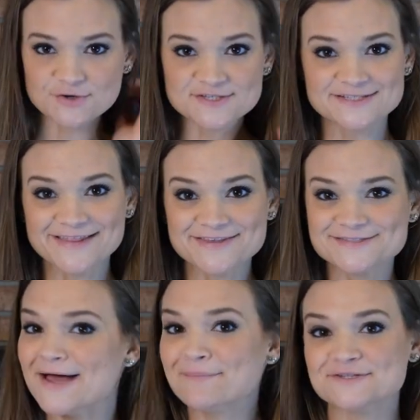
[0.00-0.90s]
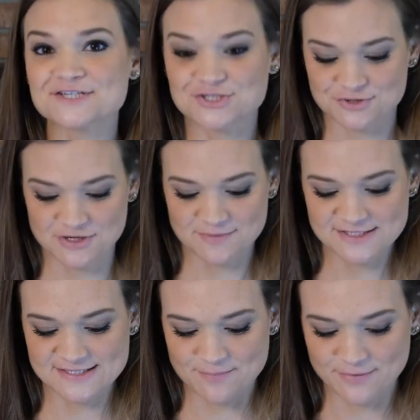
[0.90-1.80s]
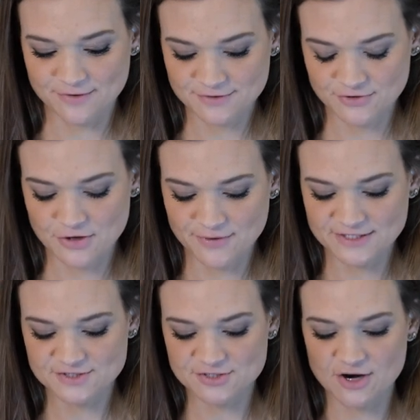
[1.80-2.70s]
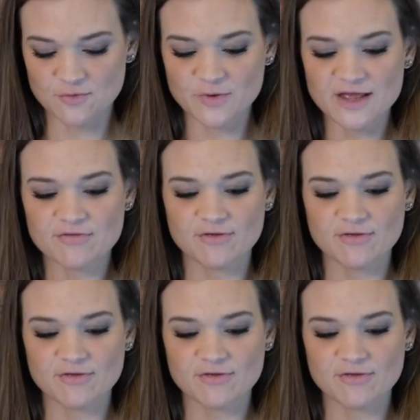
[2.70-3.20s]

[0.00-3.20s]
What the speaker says: to set this up, it's extremely simple. You're going to start with